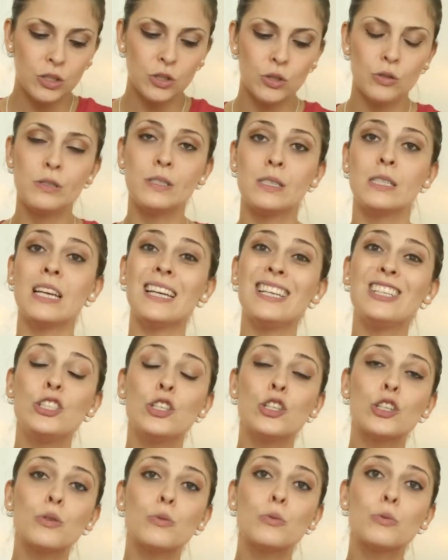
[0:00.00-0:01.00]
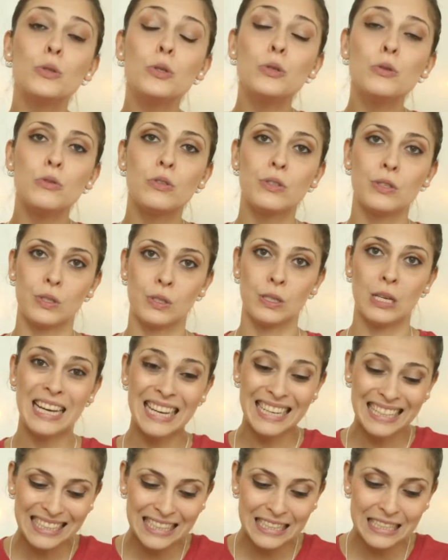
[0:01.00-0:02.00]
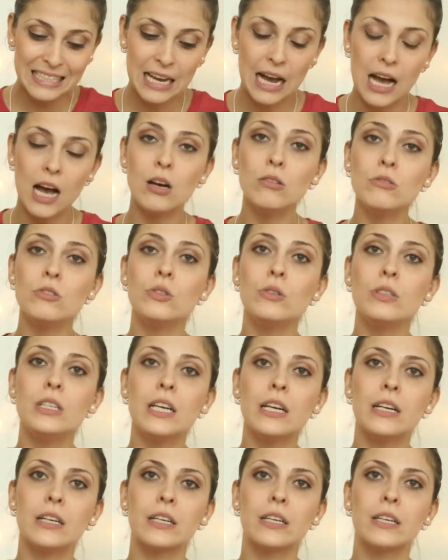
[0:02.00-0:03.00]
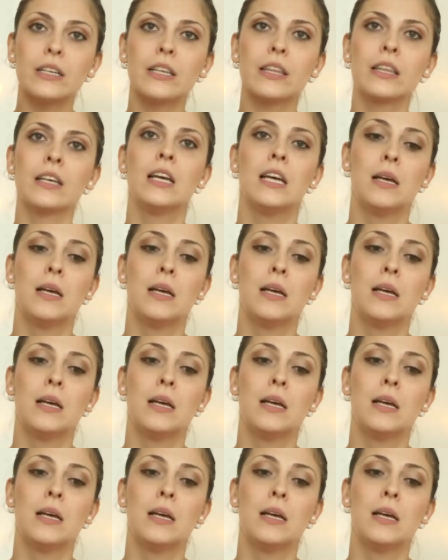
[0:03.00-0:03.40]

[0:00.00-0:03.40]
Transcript: to send your roots down to the earth,